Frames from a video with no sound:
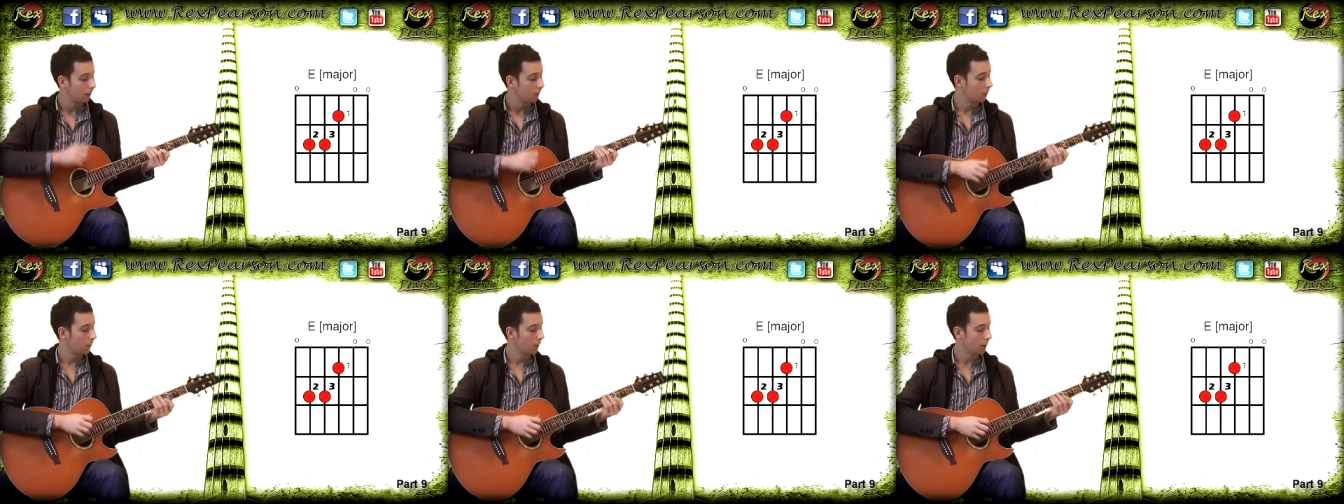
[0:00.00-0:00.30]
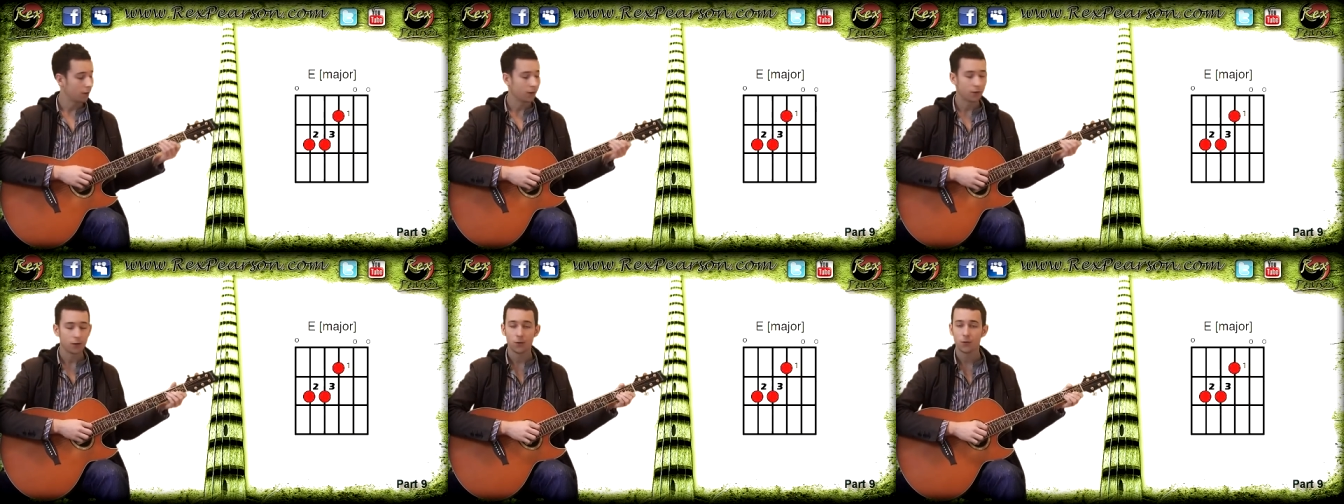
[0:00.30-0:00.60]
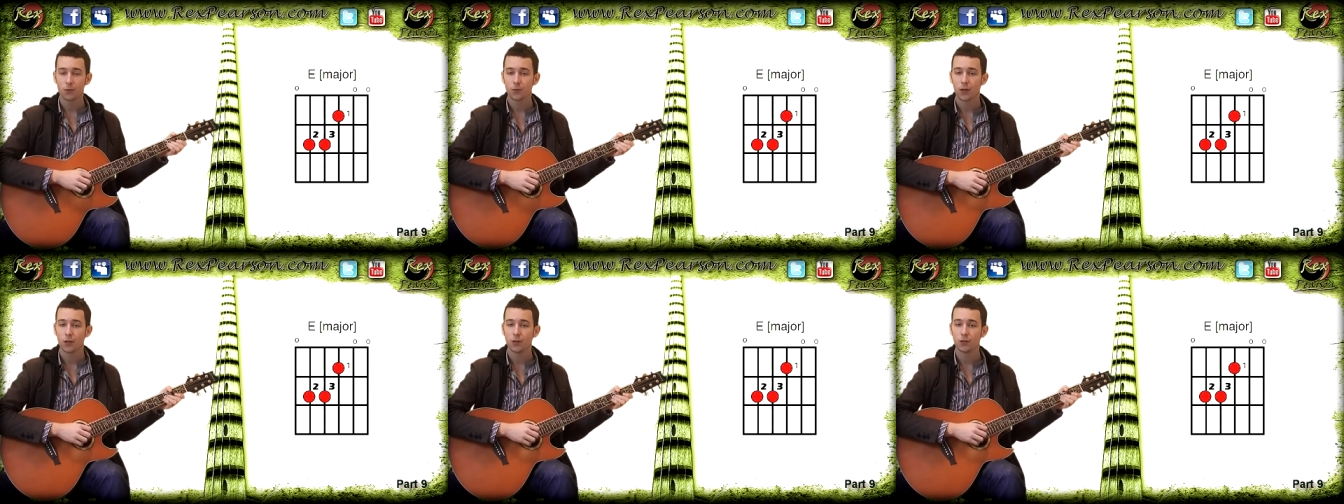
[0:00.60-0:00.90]
What we're going to
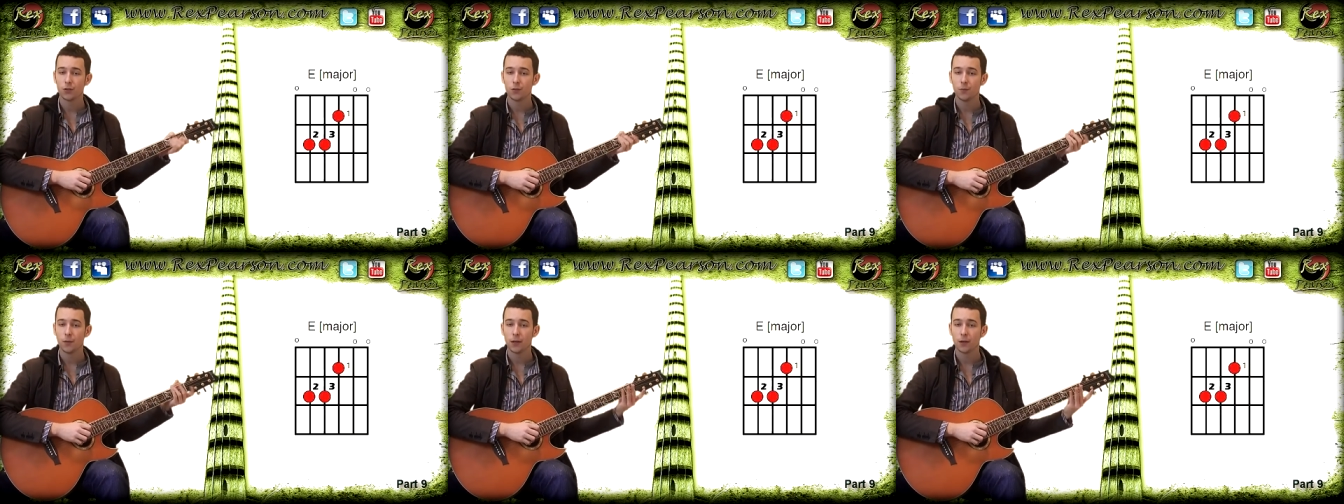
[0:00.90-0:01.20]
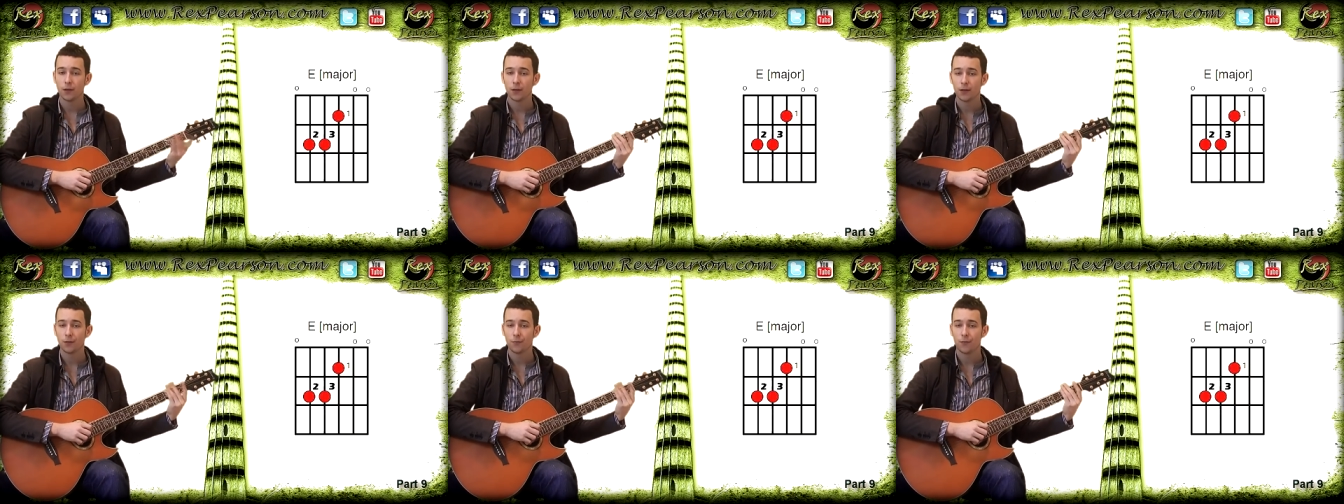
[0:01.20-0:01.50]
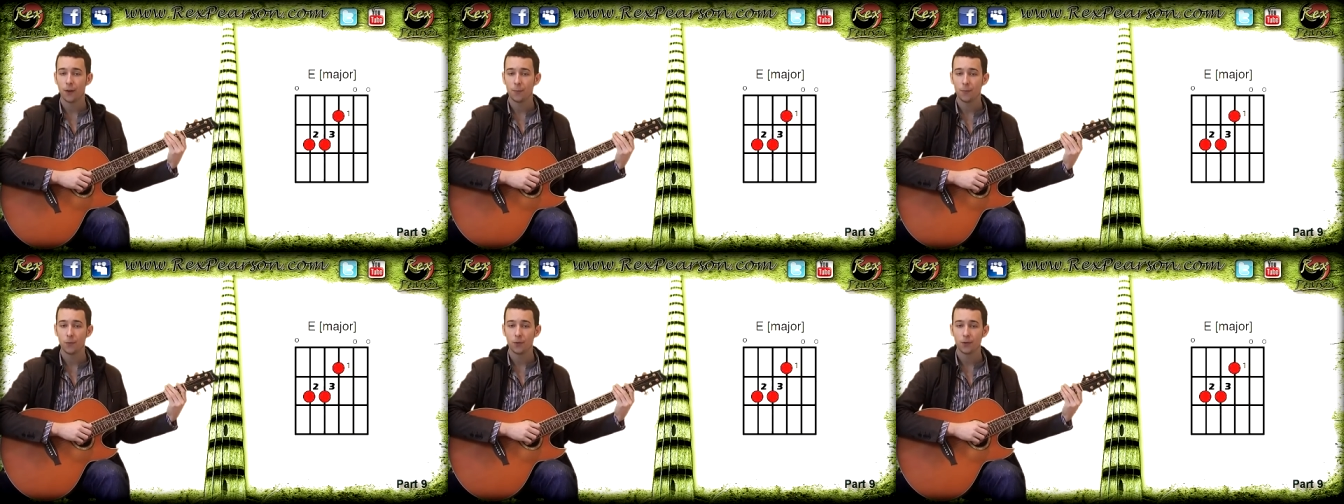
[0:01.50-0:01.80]
do is we're going to zoom in on this
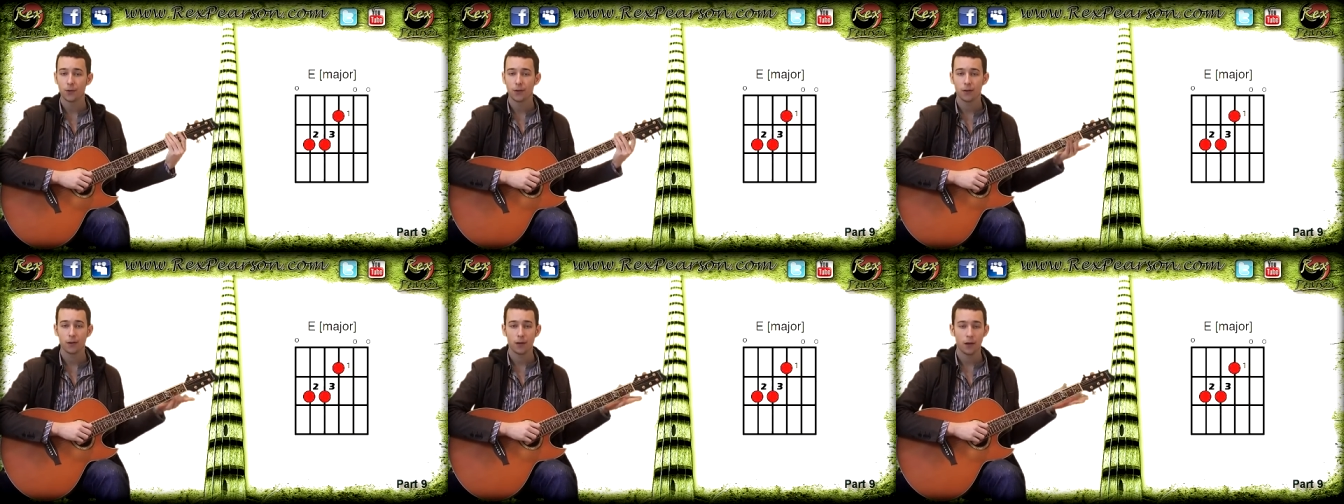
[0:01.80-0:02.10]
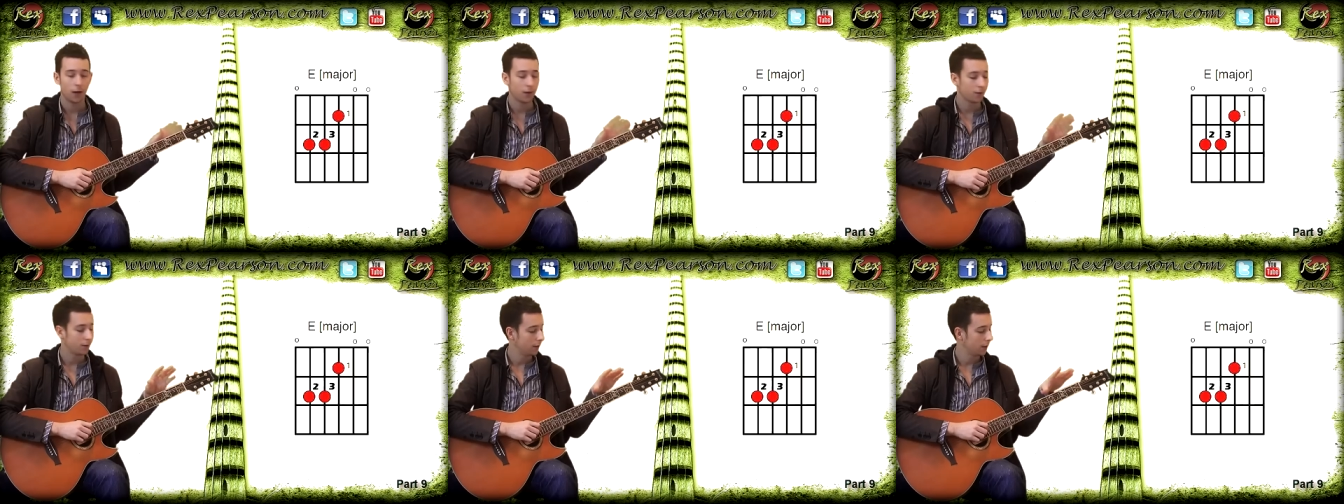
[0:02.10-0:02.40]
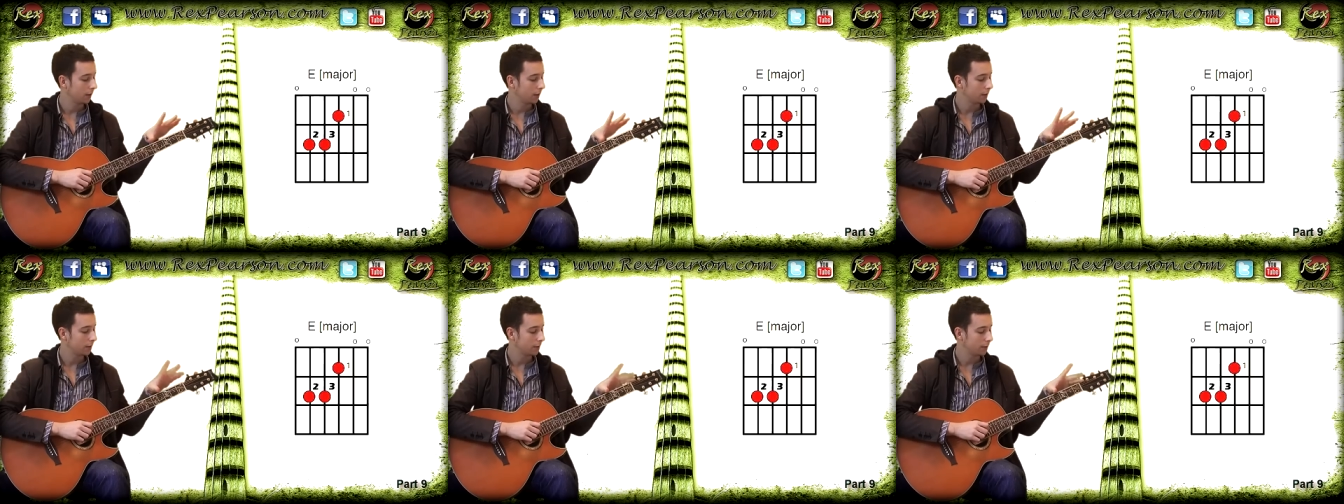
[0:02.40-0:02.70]
fretboard, uh, so
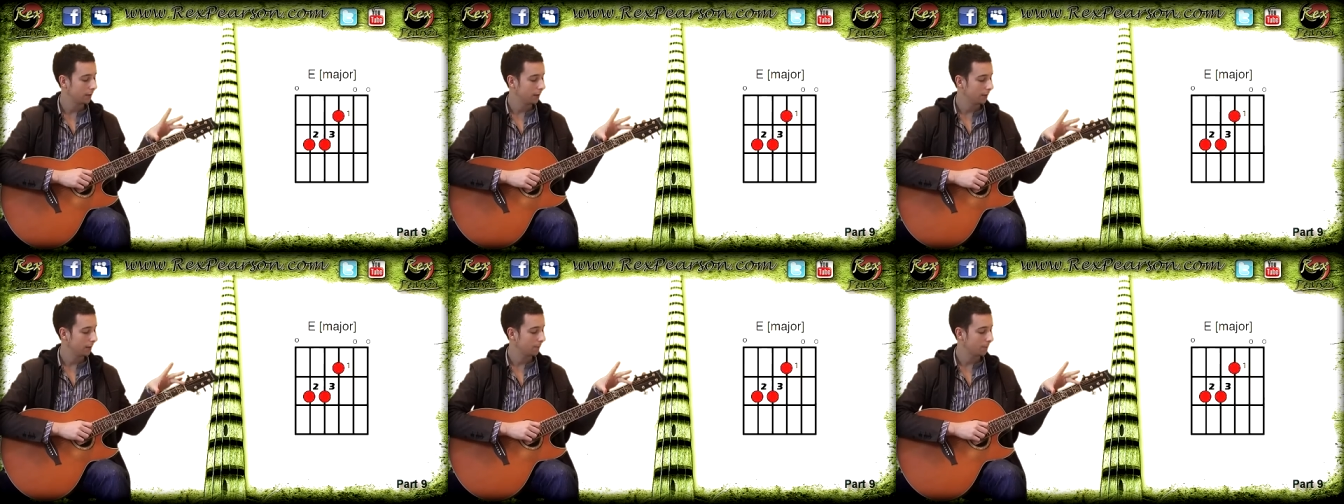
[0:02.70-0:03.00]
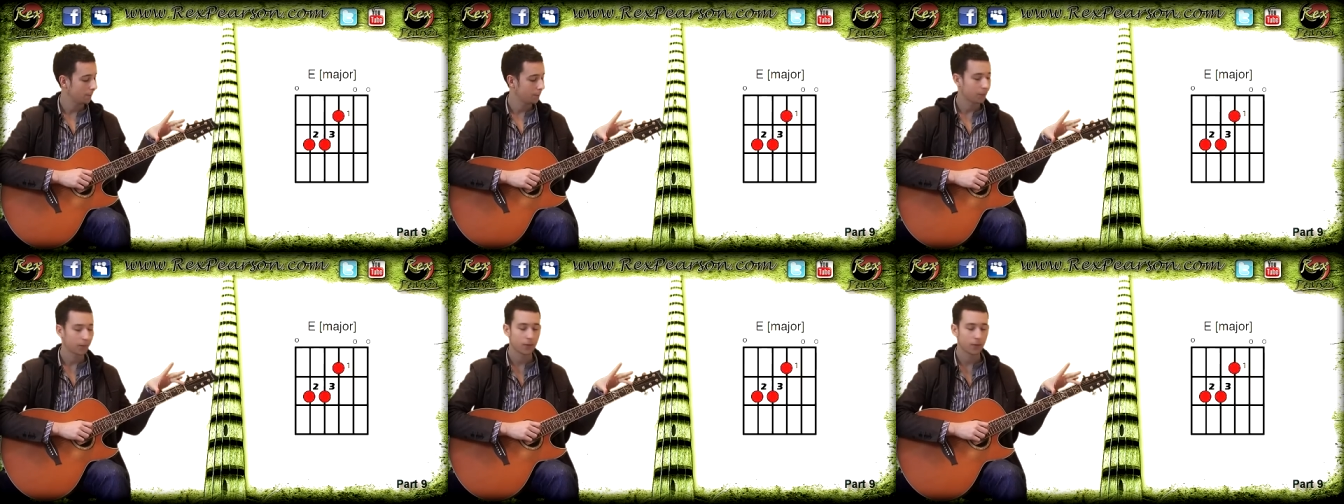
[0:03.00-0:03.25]
you can see